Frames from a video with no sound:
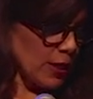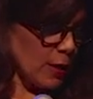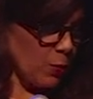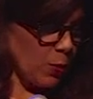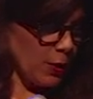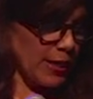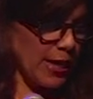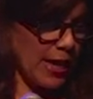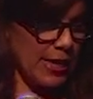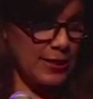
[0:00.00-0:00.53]
up
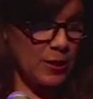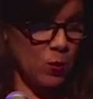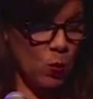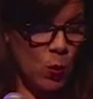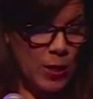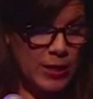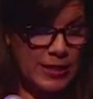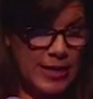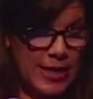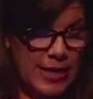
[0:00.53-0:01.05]
with guys at
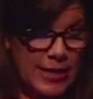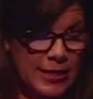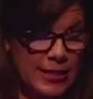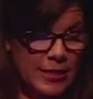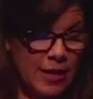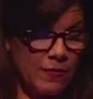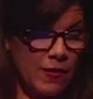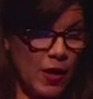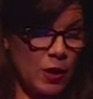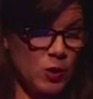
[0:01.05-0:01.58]
One Taste,
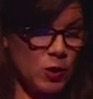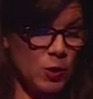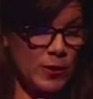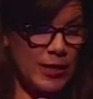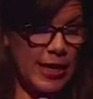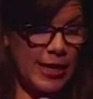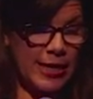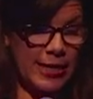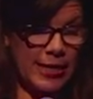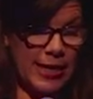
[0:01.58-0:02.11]
I've also
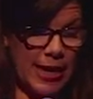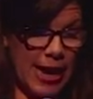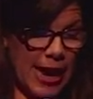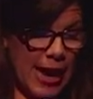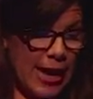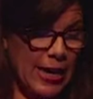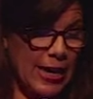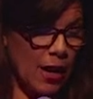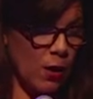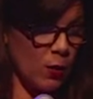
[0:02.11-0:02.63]
taken an
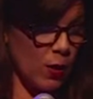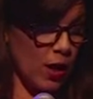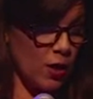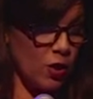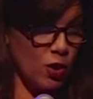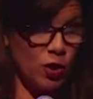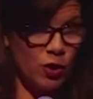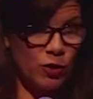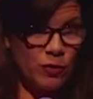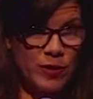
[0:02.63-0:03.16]
ad out
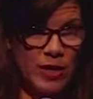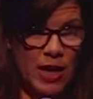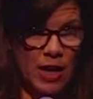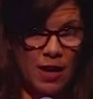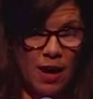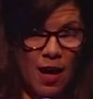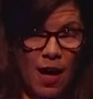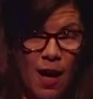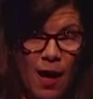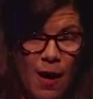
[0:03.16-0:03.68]
on
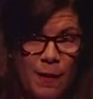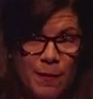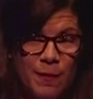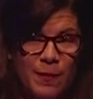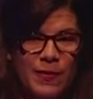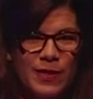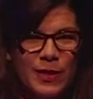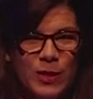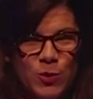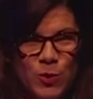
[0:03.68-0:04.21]
nerve.com.
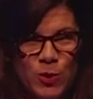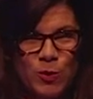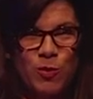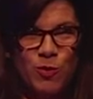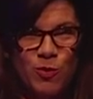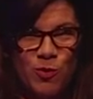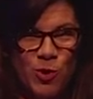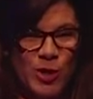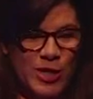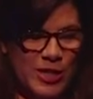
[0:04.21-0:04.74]
This was before